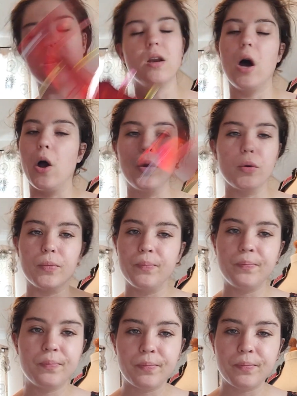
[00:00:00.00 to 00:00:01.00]
No.
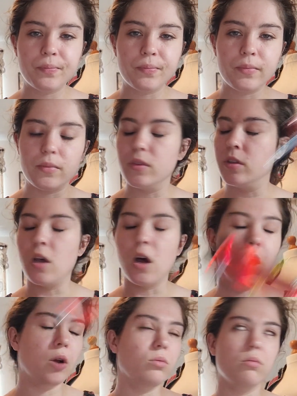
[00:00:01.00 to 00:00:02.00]

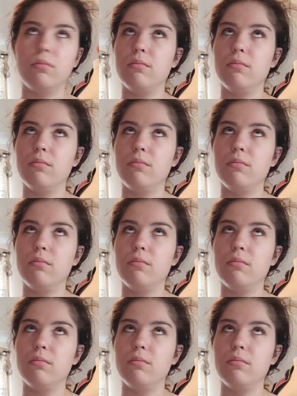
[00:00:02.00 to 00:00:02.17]
No.